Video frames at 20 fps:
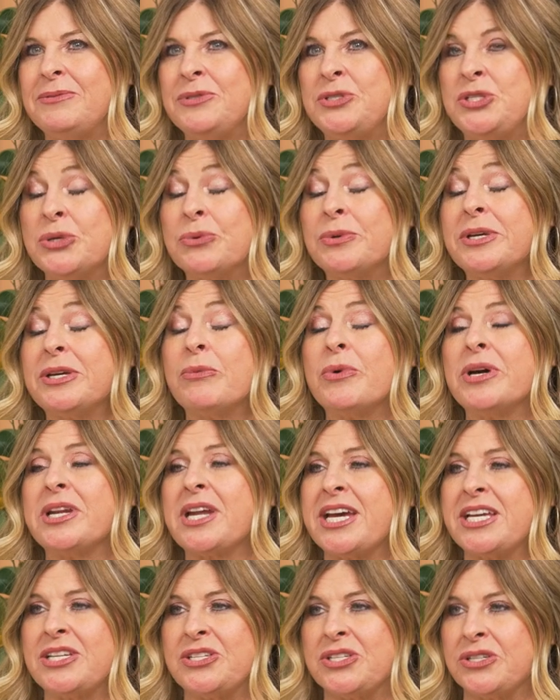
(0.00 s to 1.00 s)
doing what
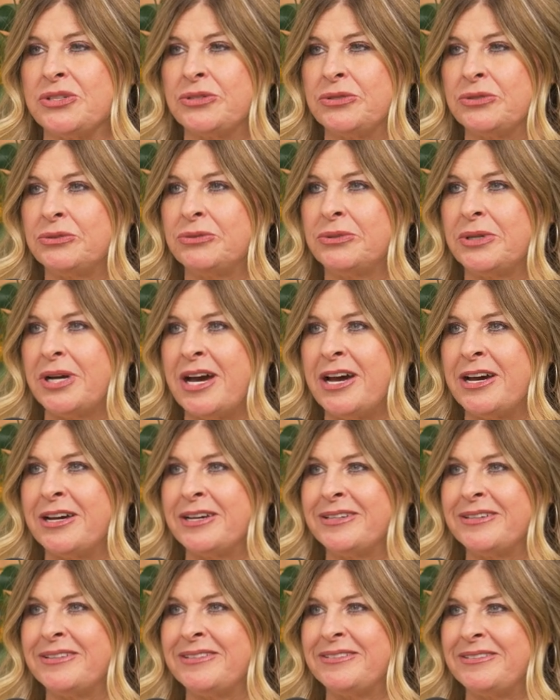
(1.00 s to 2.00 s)
I do,
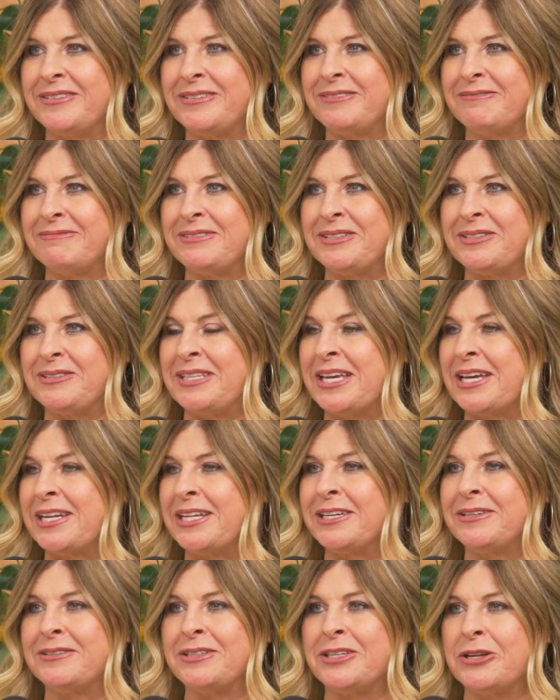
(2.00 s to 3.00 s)
uh,
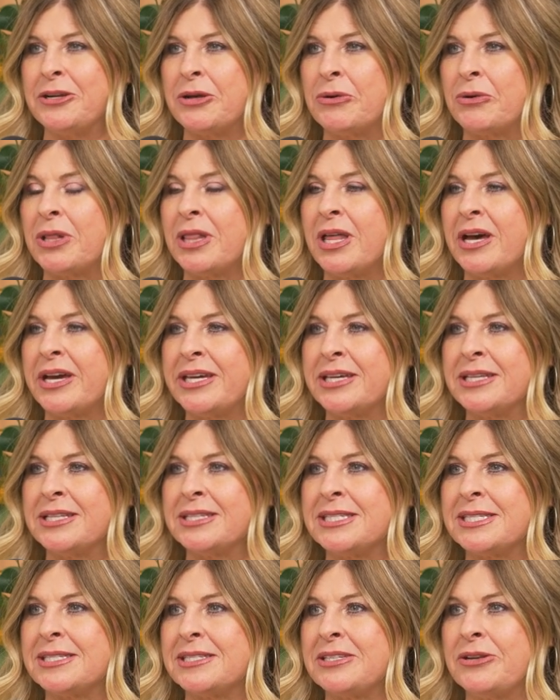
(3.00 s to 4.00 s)
getting you know
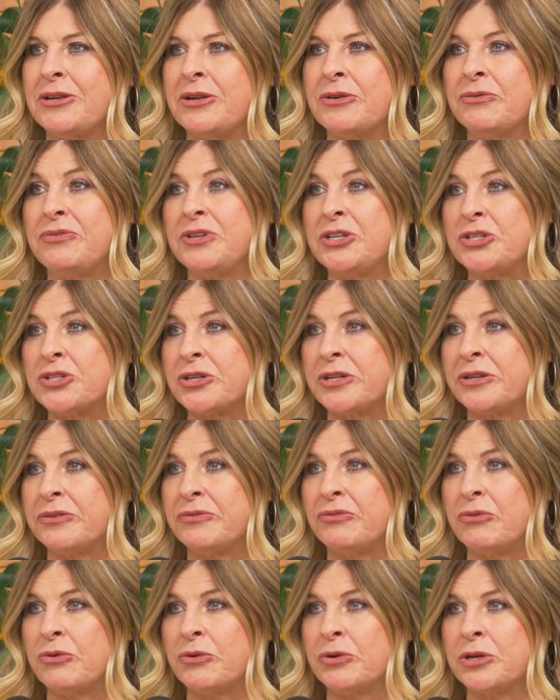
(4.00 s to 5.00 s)
clients you know featured in
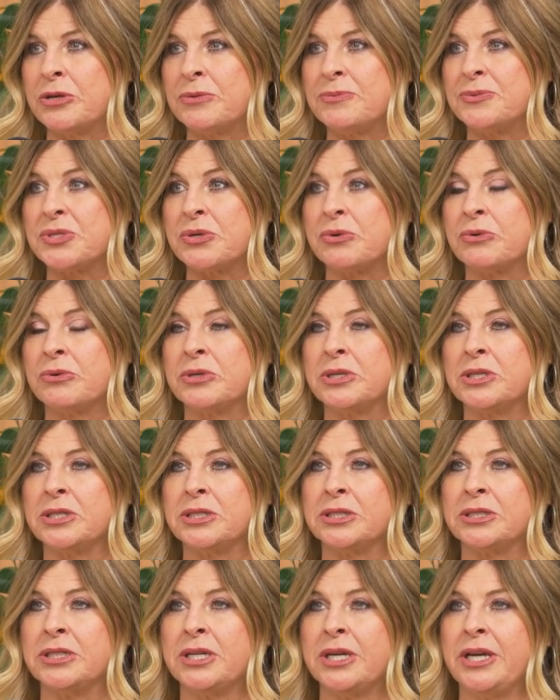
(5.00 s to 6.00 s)
Forbes
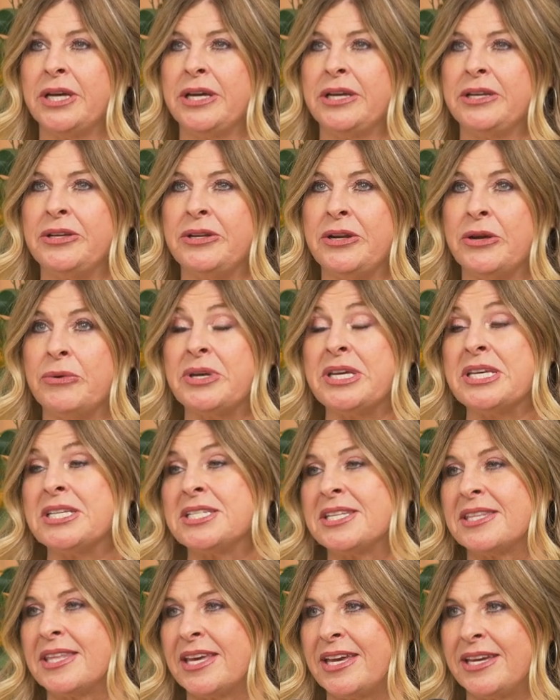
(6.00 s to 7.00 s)
or you know
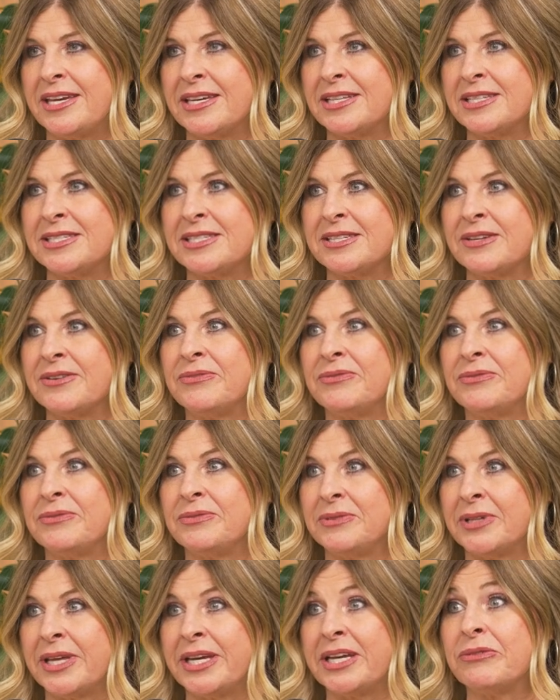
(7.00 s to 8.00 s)
into the hands of
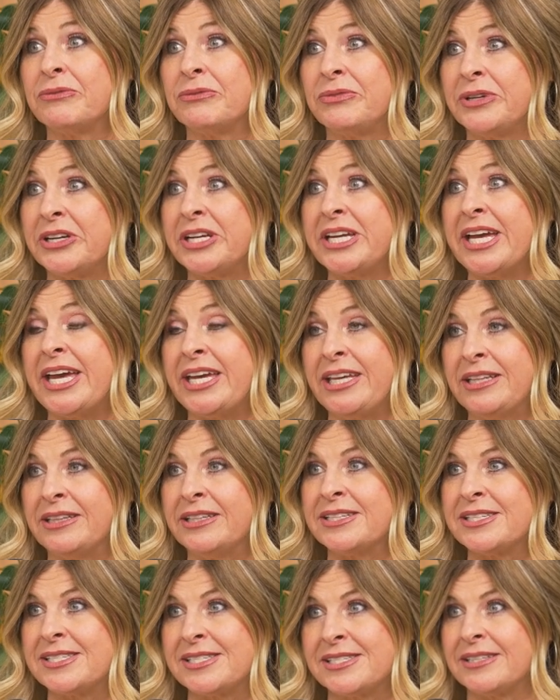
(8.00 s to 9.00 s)
like very
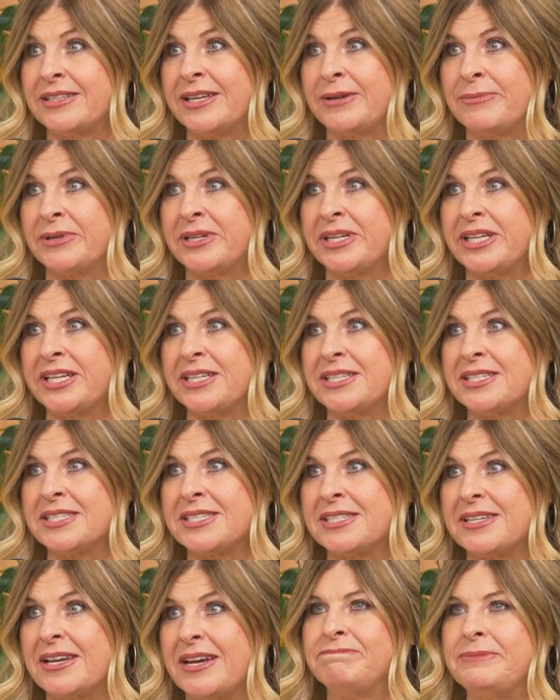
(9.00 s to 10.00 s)
A-list
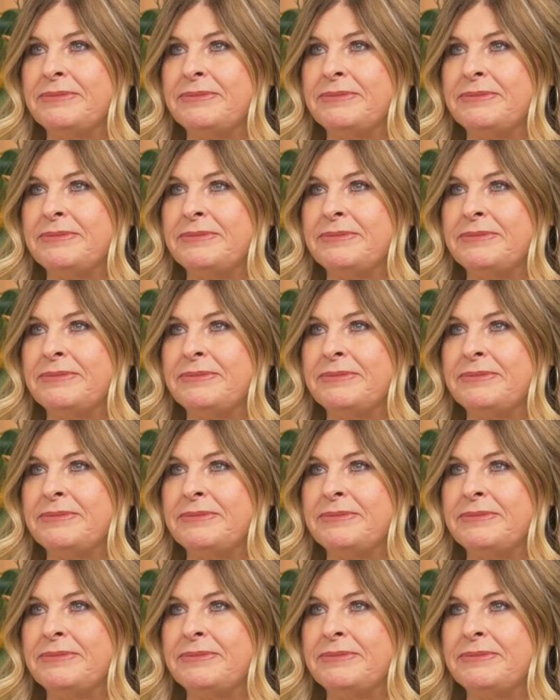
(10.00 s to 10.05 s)
celebrities.